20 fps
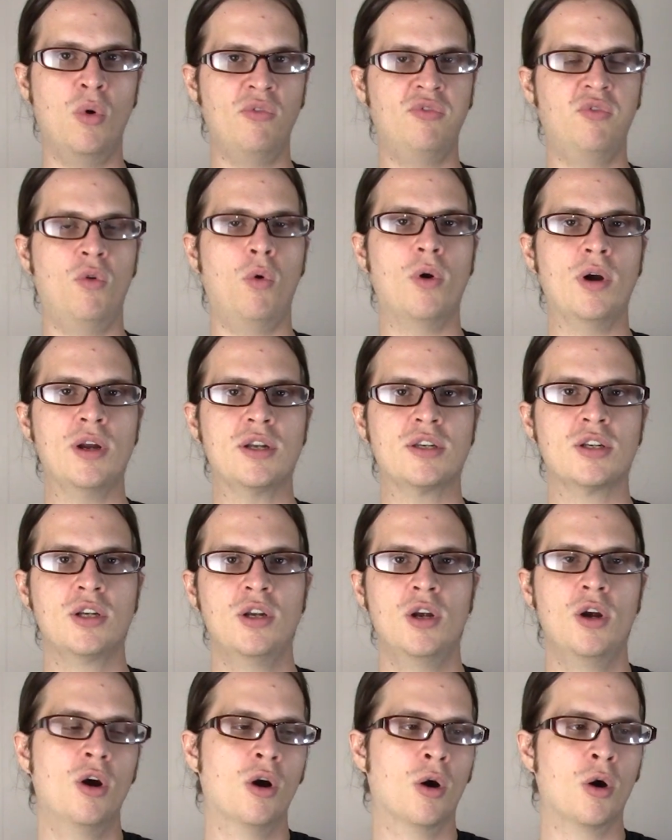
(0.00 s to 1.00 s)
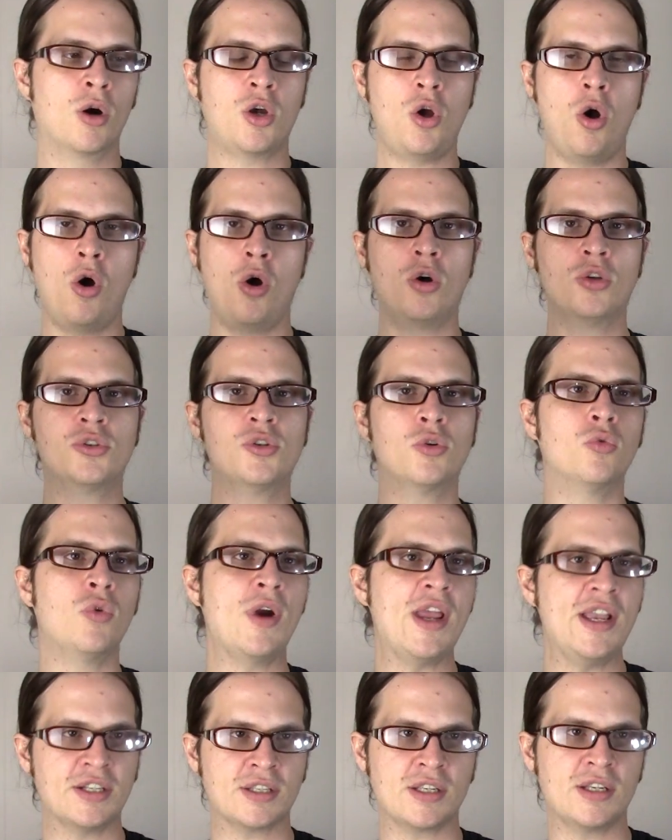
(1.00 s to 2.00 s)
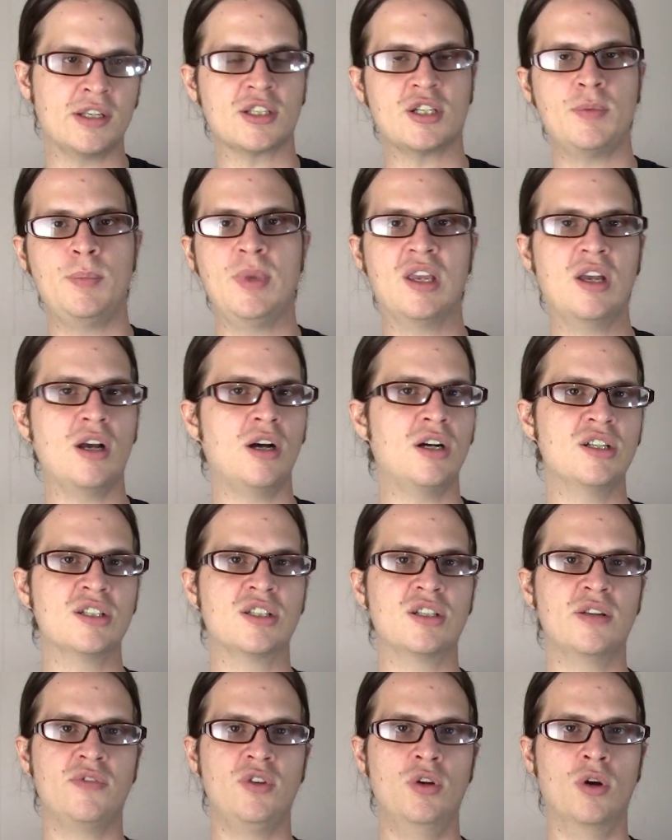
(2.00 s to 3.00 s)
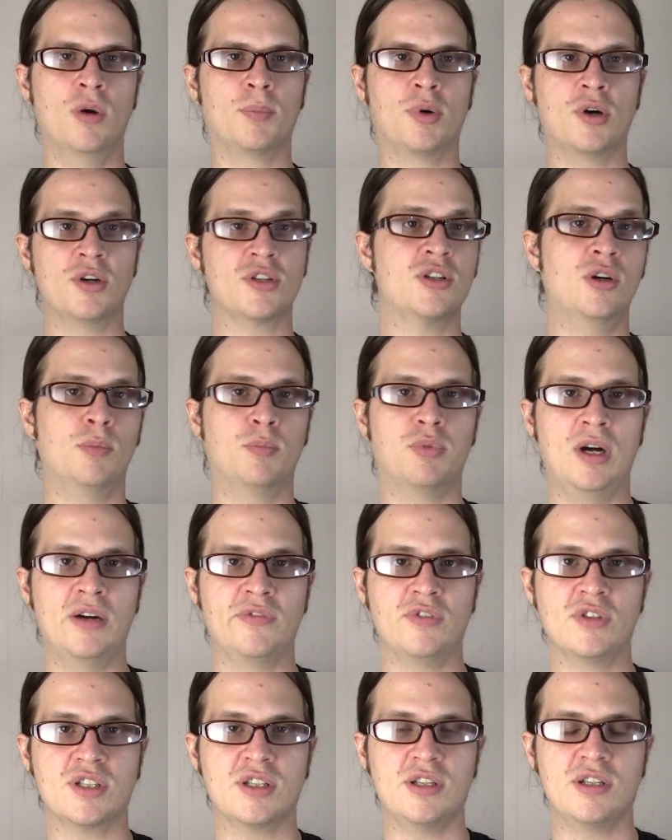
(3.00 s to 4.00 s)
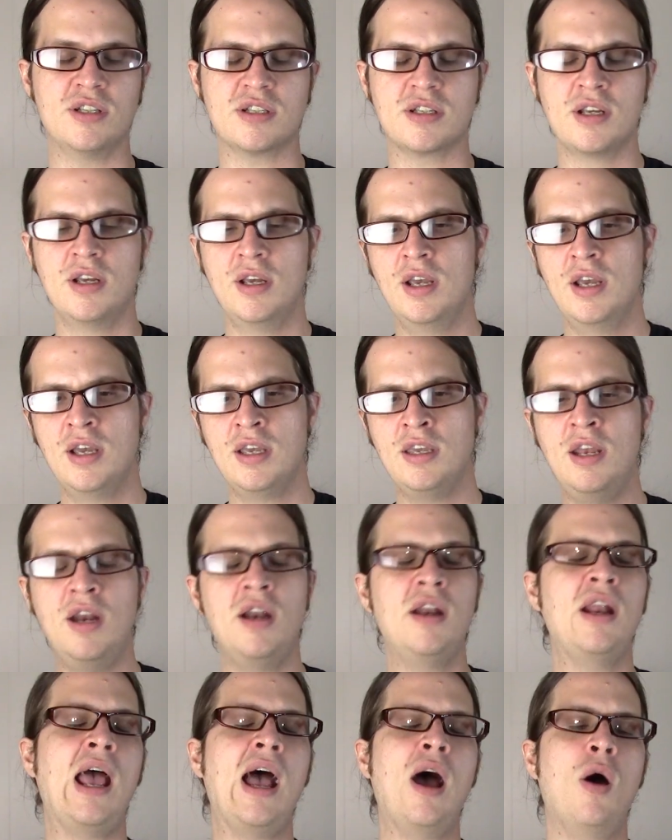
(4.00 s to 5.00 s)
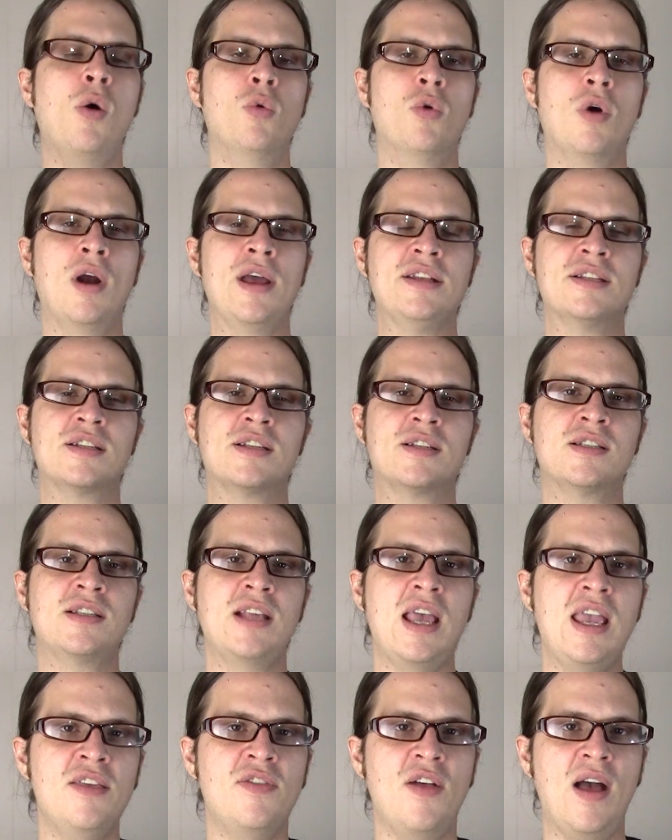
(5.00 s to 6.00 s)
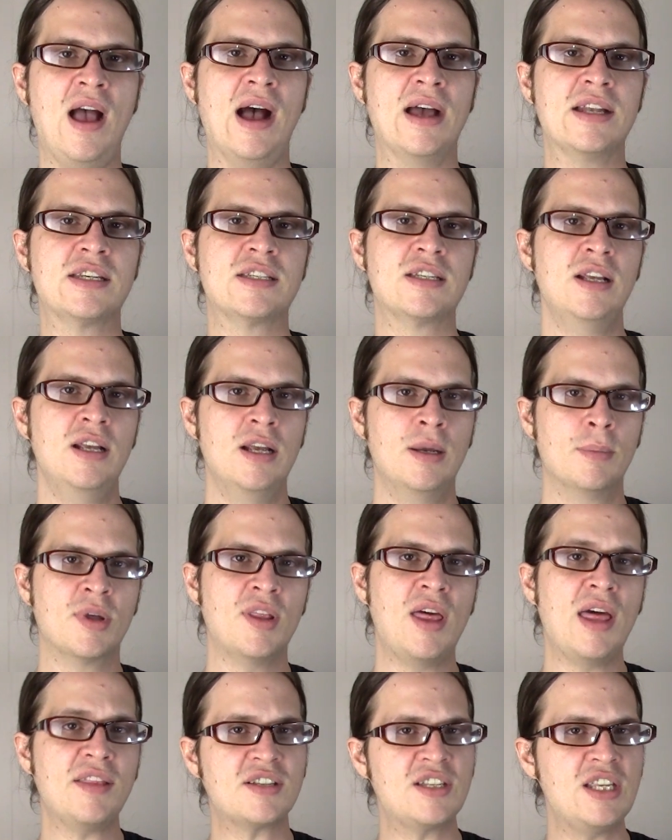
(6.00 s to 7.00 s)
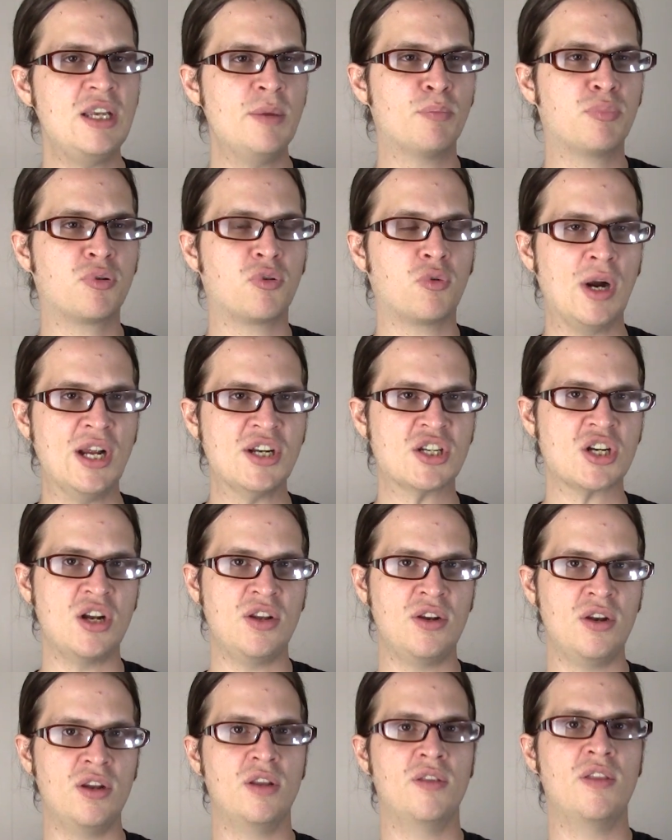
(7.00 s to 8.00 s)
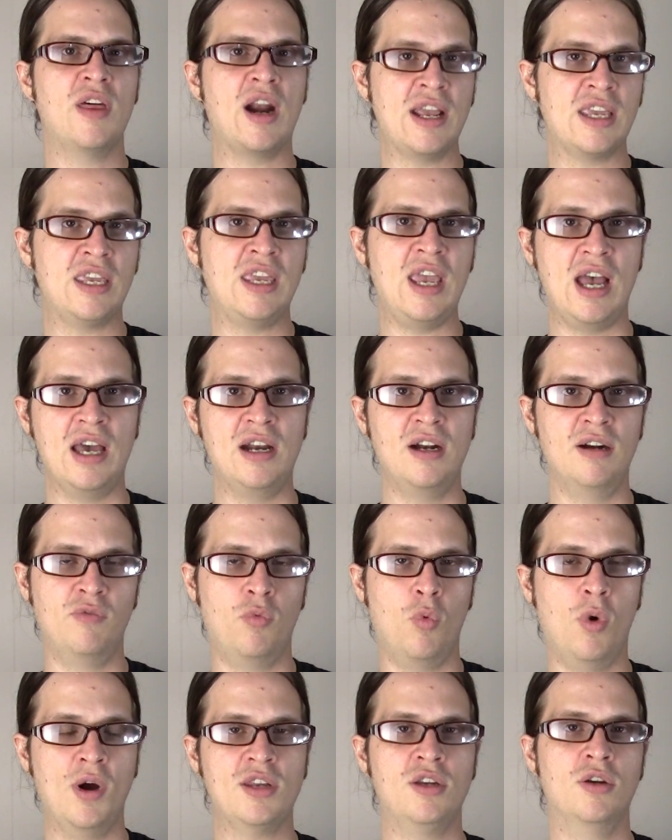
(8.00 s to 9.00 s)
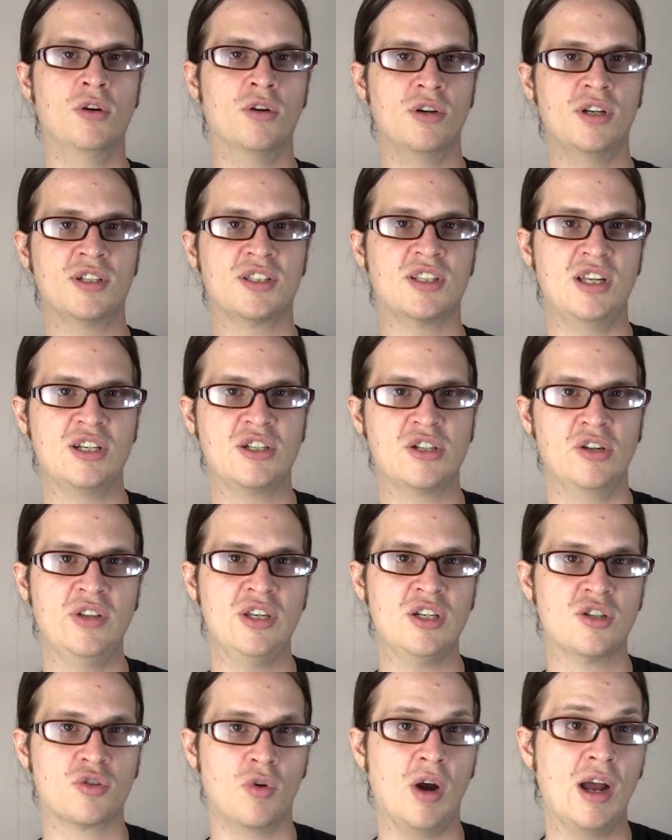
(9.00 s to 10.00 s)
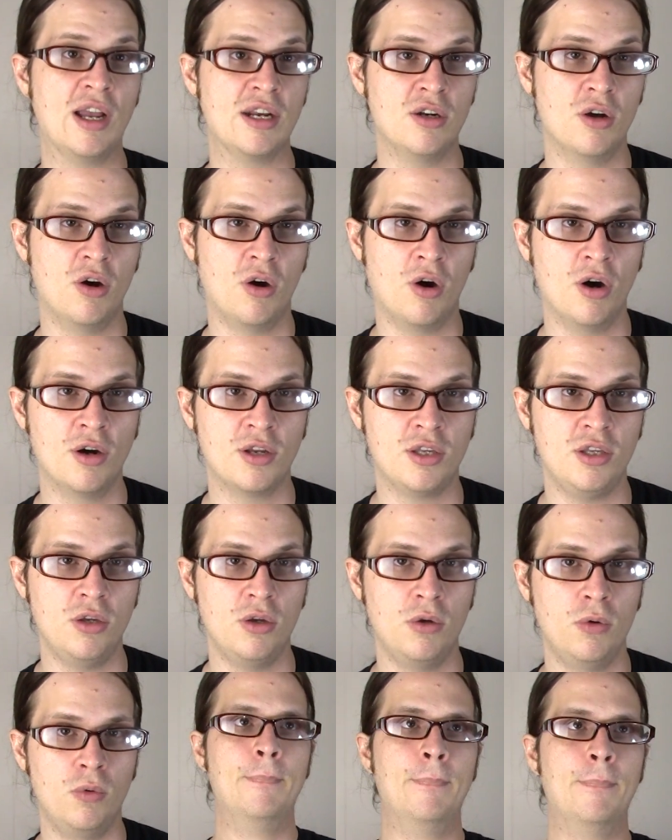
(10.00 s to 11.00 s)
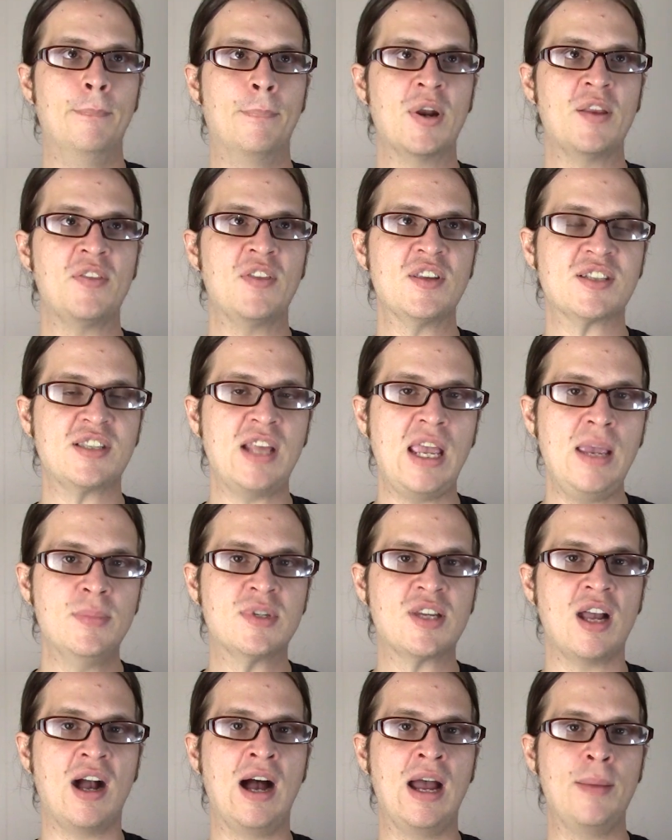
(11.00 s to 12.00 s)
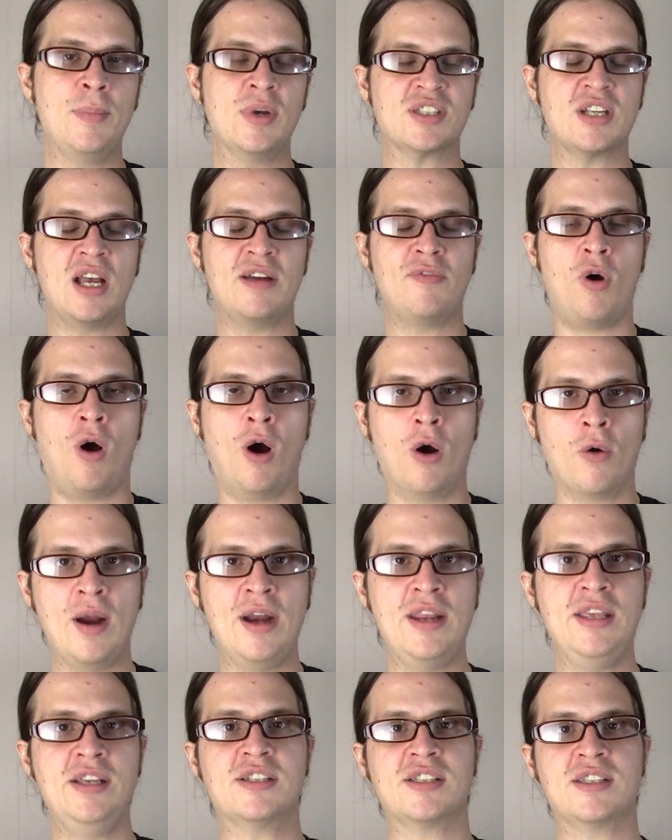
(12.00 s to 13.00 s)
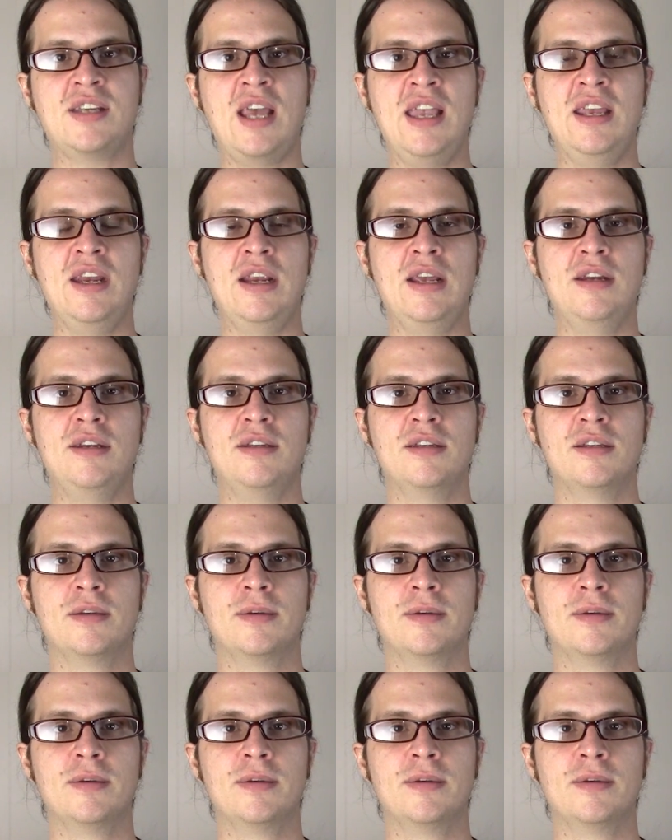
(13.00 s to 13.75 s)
for it, or called a racist because of your personal preferences. You didn't outright say that, but that's the impression that I get of what you're essentially trying to argue. But at the same time, as I've already stated,